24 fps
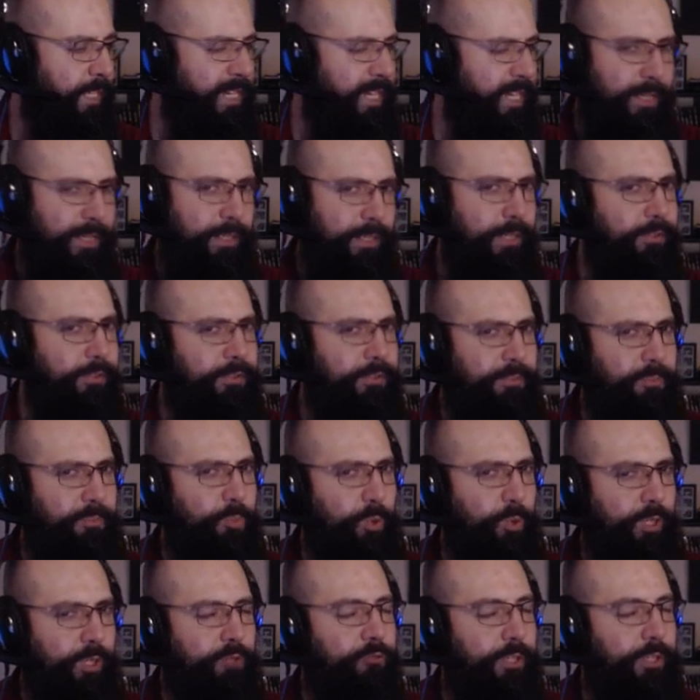Guess
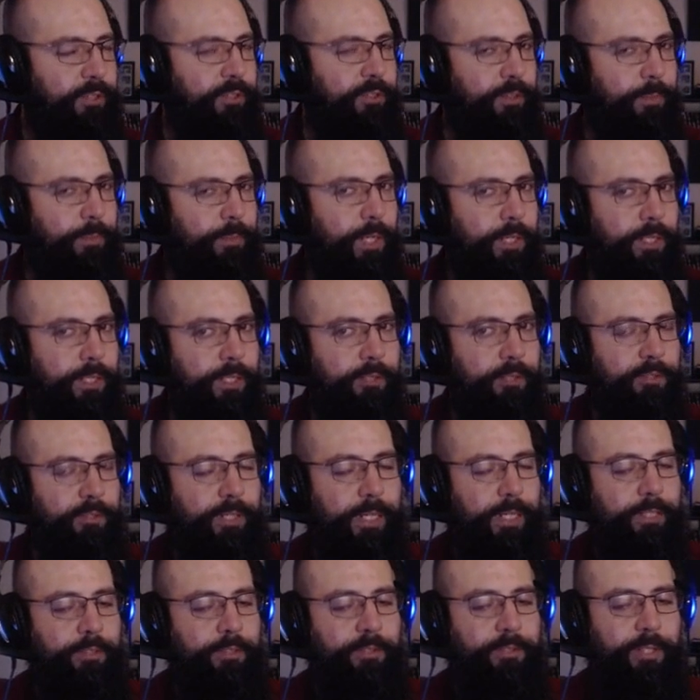one of the reasons I'm on here is like
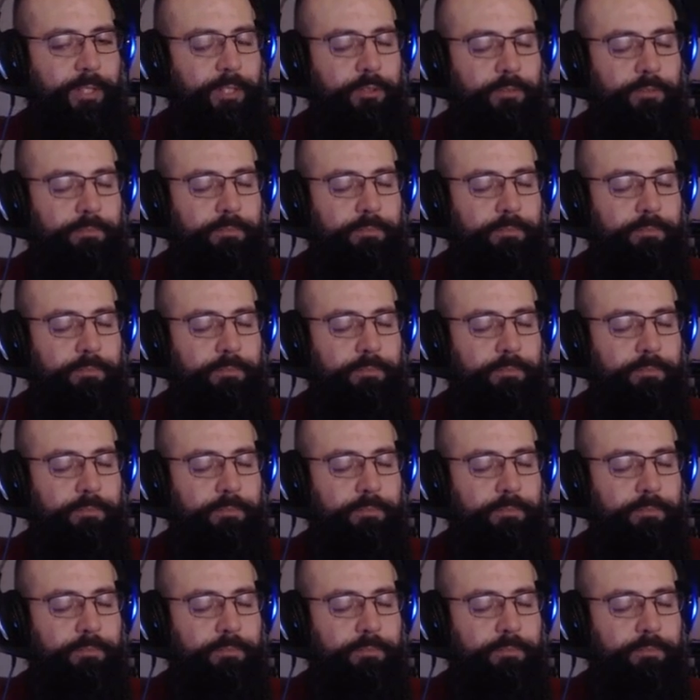I just need to.